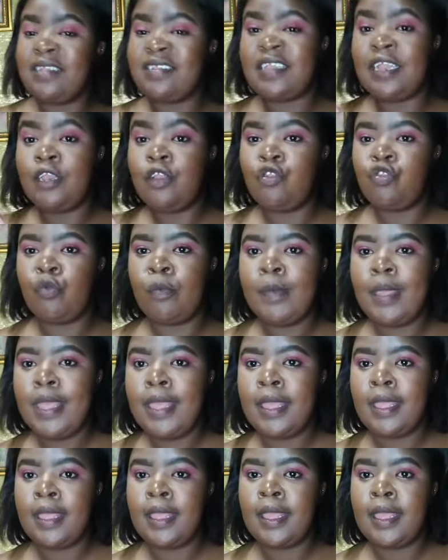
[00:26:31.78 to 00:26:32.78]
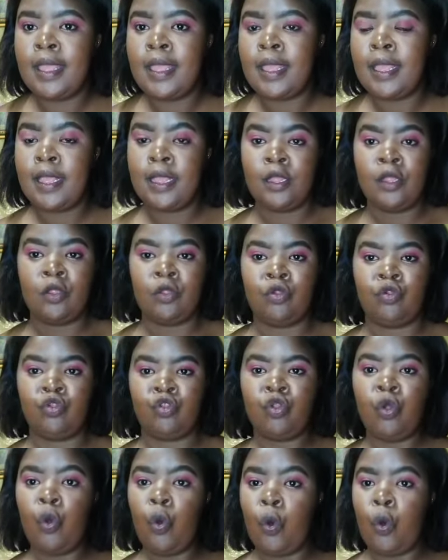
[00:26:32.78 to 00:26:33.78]
Send it to me.
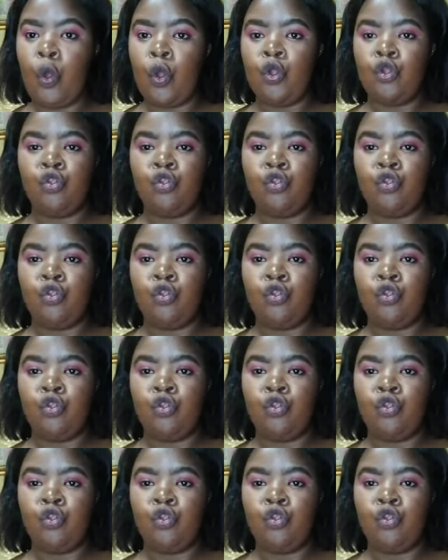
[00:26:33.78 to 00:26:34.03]
So